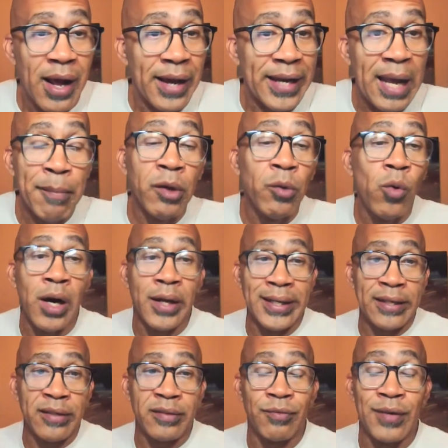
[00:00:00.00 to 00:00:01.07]
And I'm on one
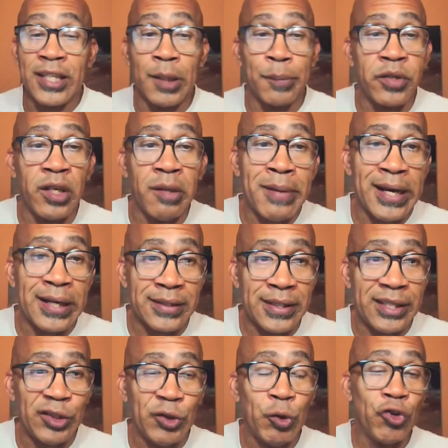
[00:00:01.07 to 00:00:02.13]
that's right up to the max.
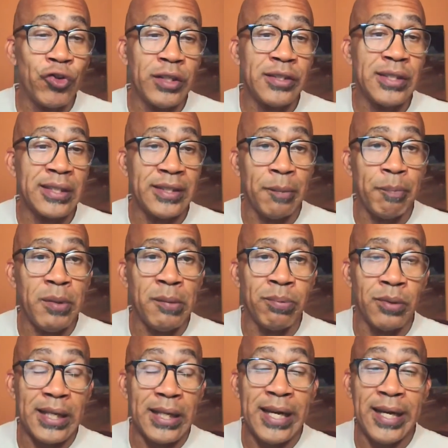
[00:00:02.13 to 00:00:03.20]
It's at 260
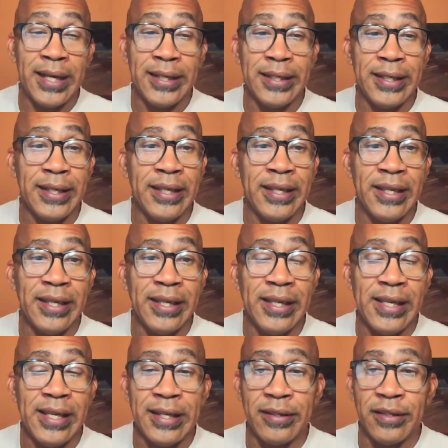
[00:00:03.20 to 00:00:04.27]
people. And
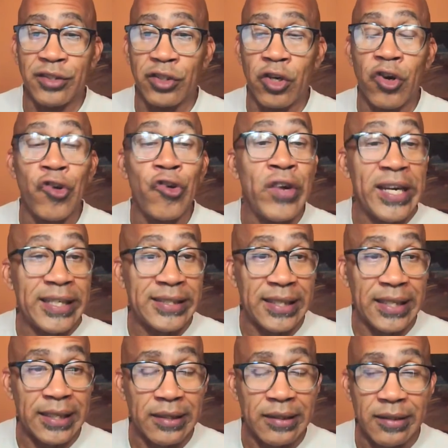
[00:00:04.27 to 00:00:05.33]
it is
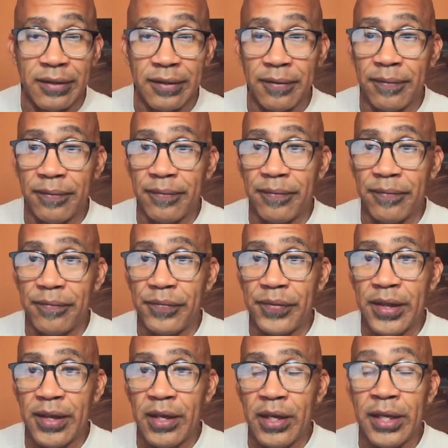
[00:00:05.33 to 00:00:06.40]
crazy.
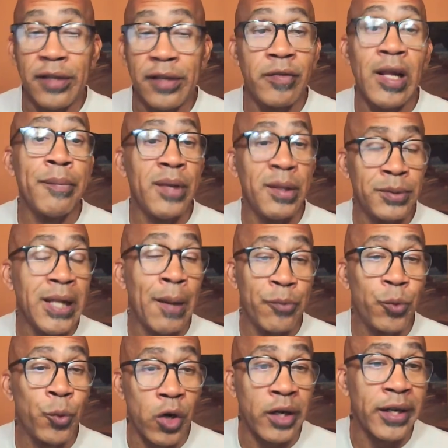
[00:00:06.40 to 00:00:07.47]
It
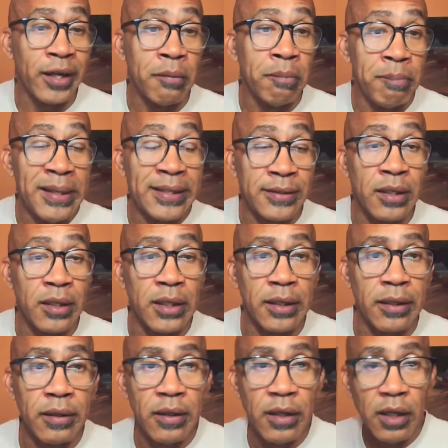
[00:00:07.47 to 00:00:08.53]
stops working,
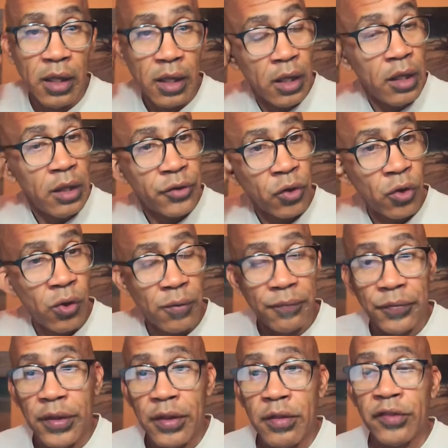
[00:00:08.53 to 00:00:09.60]
basically.
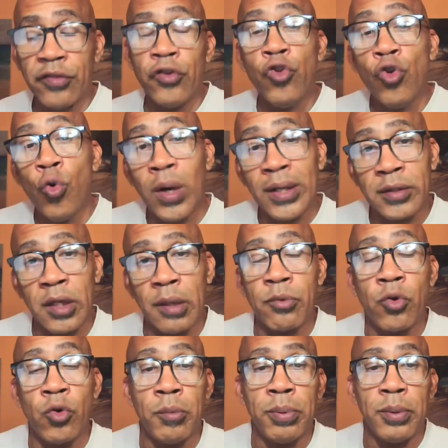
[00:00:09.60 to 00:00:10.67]
So this new WhatsApp
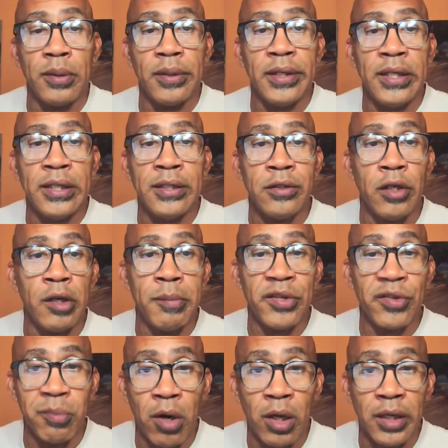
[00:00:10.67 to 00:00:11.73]
group is going to be
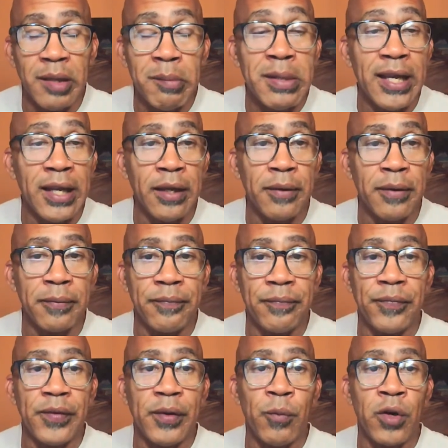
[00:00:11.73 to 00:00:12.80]
small in the beginning.
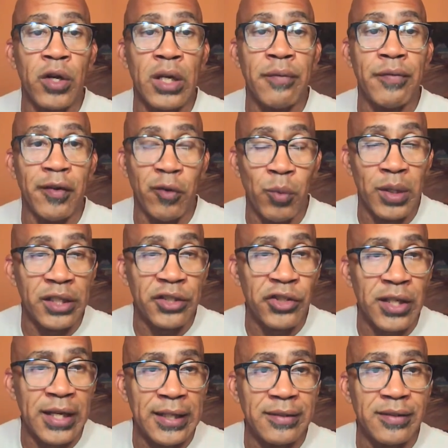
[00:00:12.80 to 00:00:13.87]
We're going to give everyone a
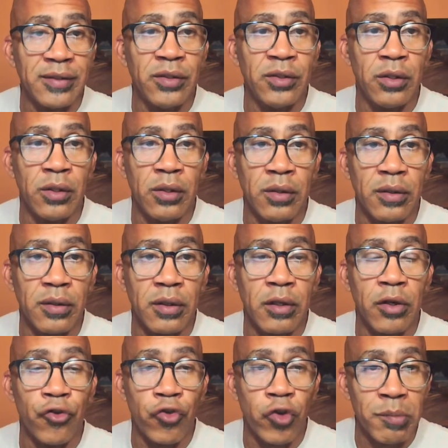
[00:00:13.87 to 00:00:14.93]
chance to
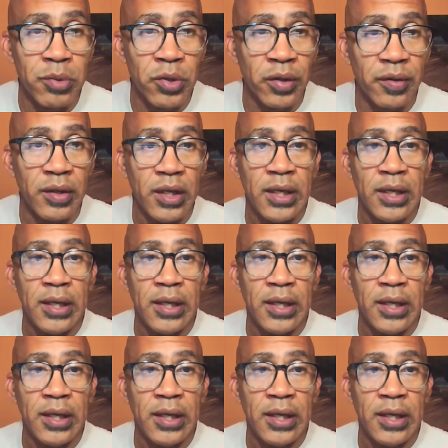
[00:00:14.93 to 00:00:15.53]
contribute.